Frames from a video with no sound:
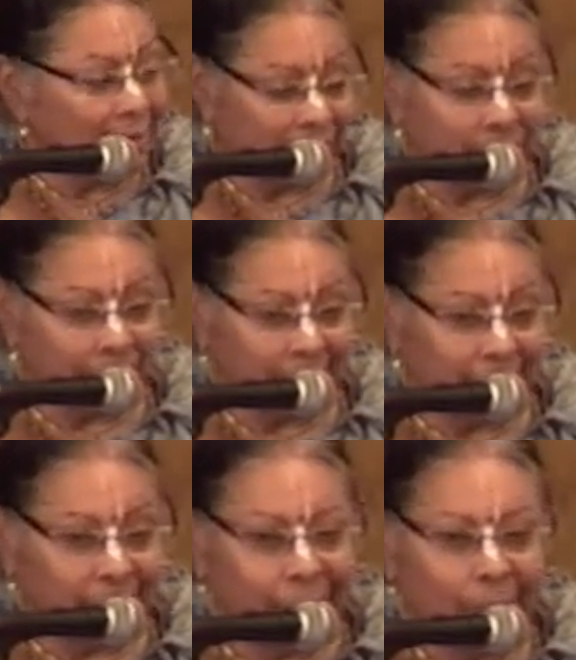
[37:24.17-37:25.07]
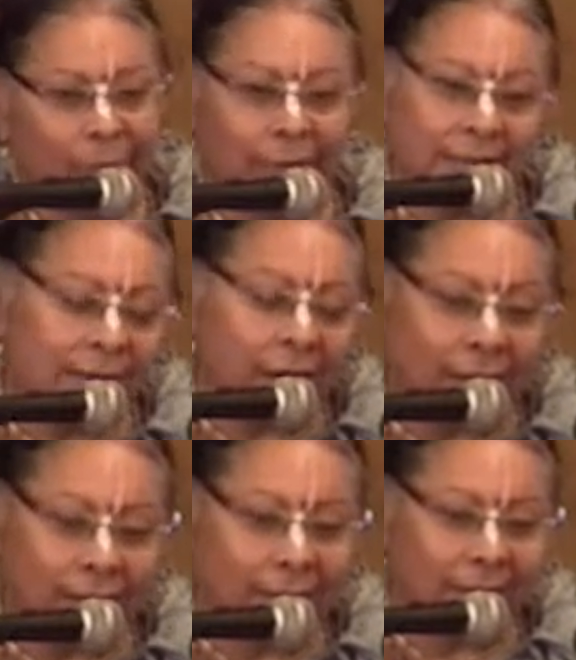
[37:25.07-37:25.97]
a little bit, but it's
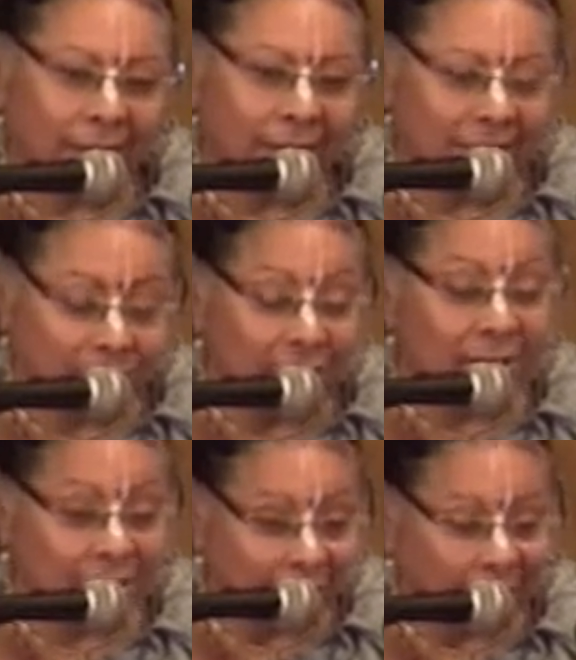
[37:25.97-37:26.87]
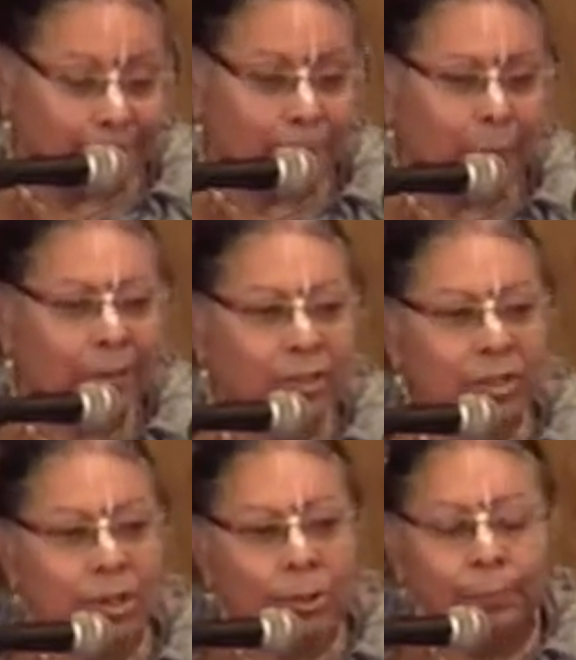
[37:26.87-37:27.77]
not. It's not. And
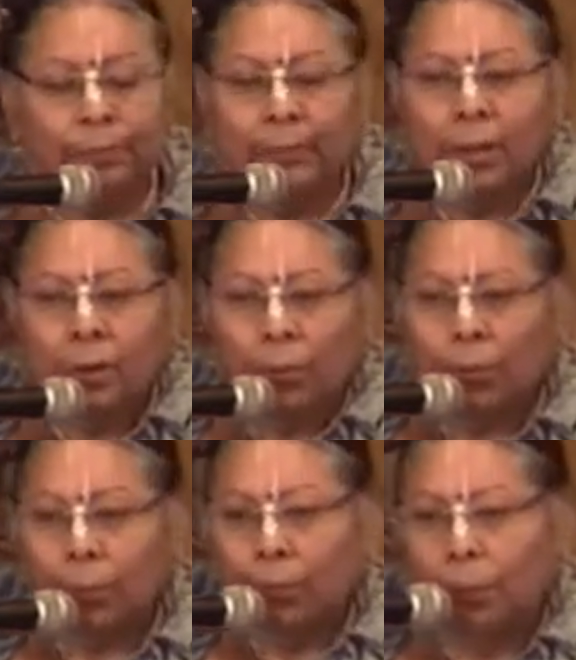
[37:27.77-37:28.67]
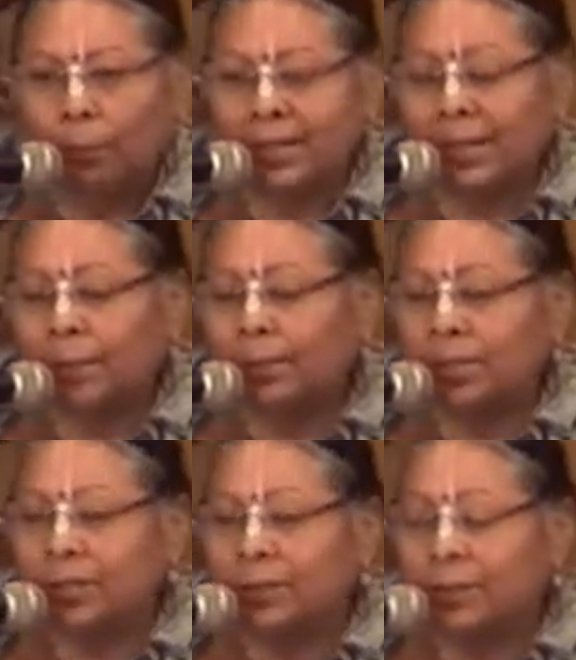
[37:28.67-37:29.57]
so, but in
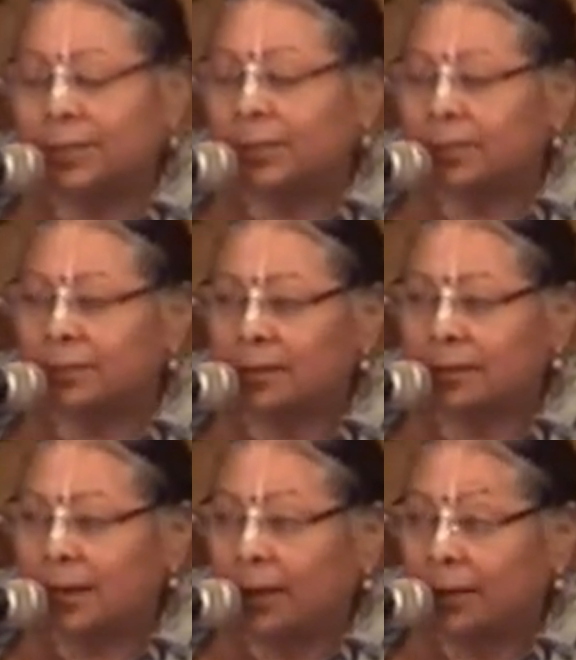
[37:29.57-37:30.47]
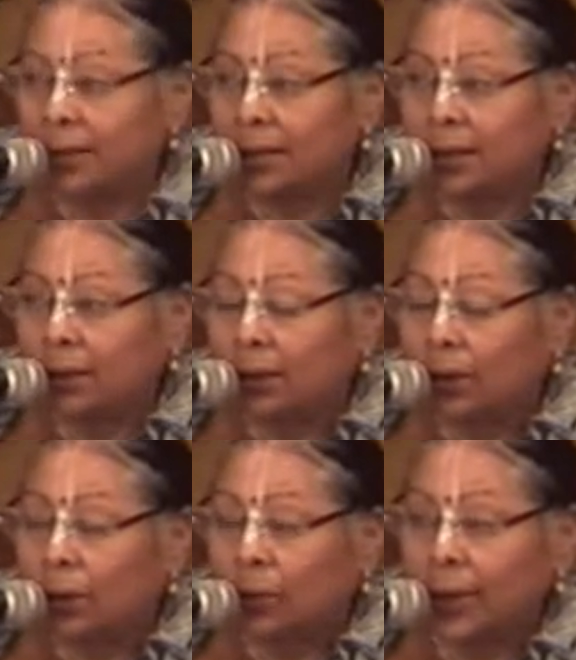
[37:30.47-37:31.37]
materialistic society,
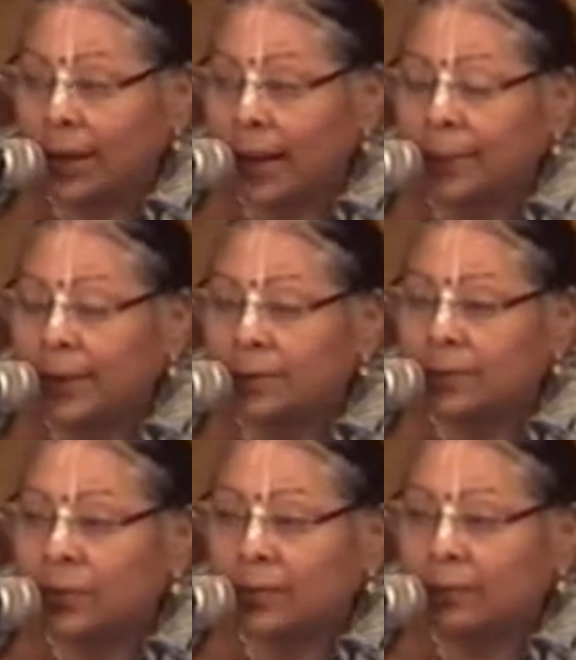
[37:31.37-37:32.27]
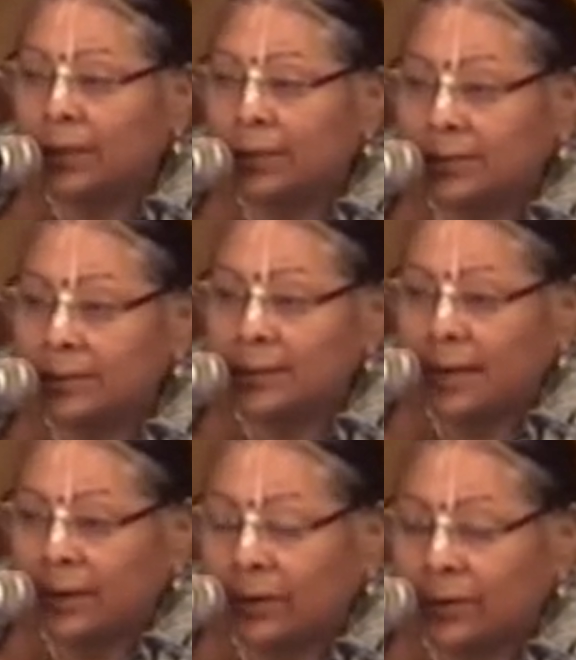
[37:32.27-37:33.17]
what happens when we get this
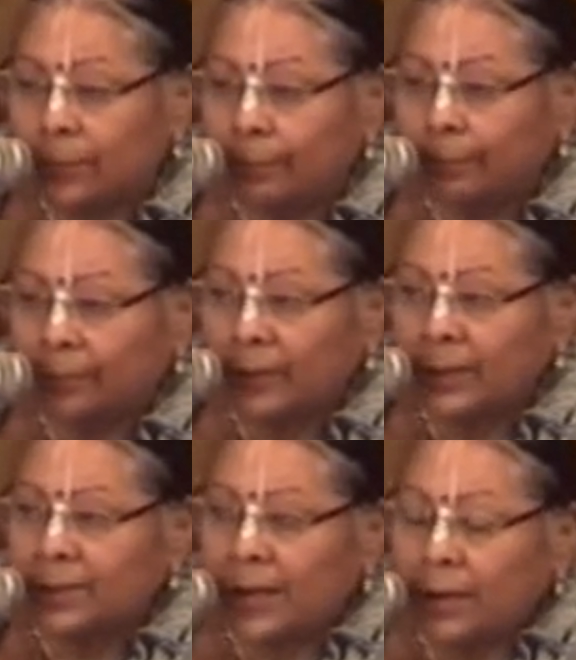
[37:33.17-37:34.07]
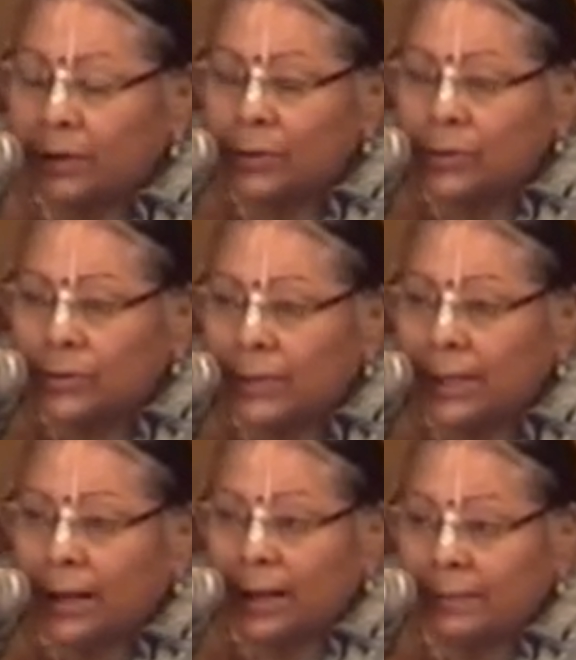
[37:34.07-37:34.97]
anger? This anger usually
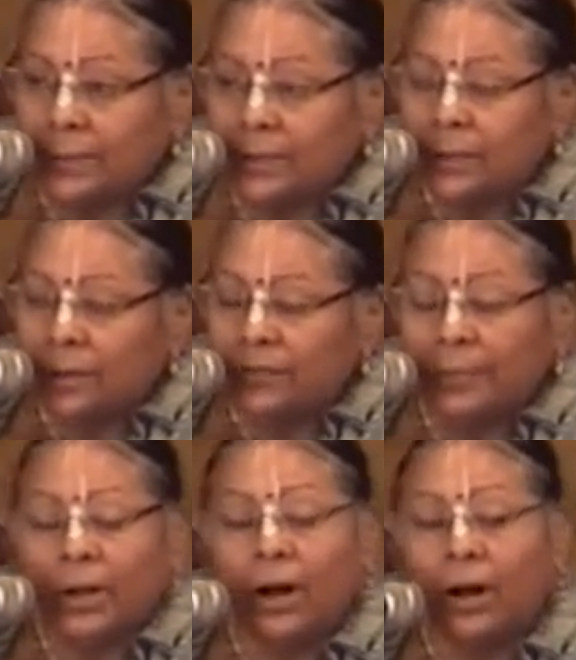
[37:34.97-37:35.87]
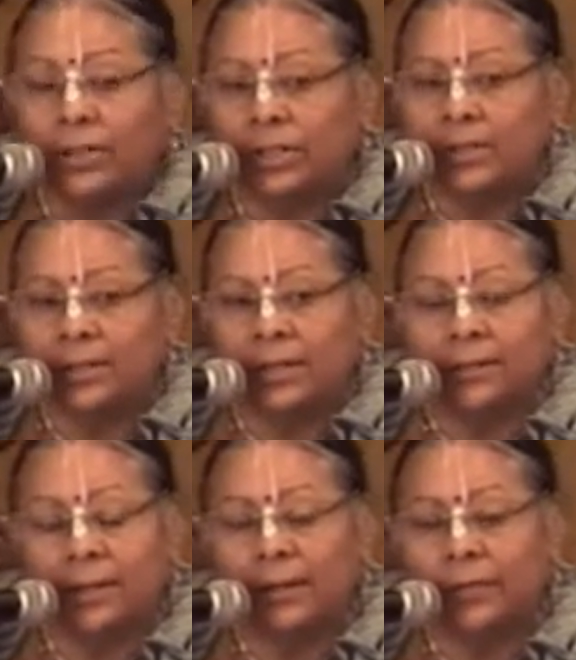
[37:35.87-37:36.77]
comes from a
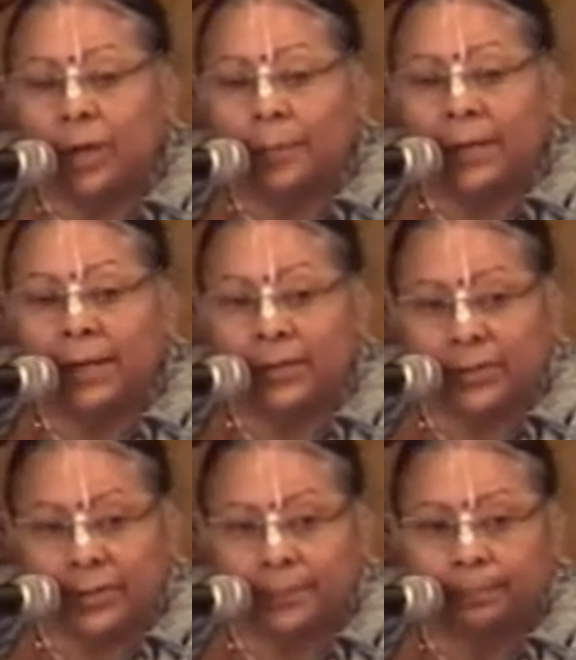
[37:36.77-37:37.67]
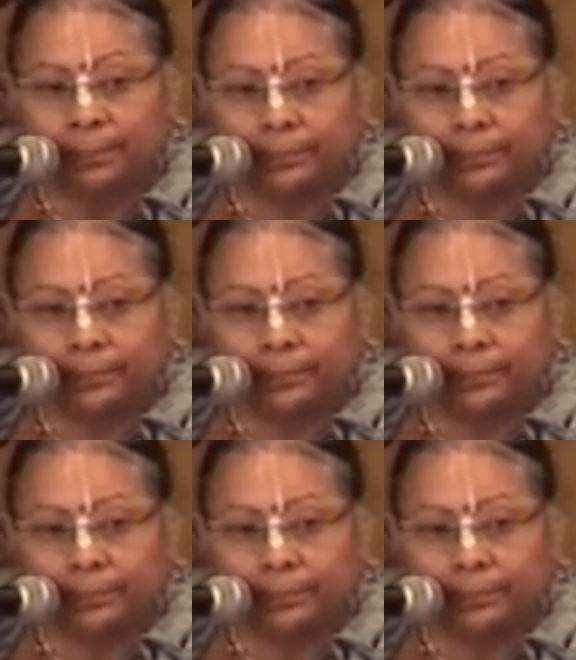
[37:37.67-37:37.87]
consciousness of domination.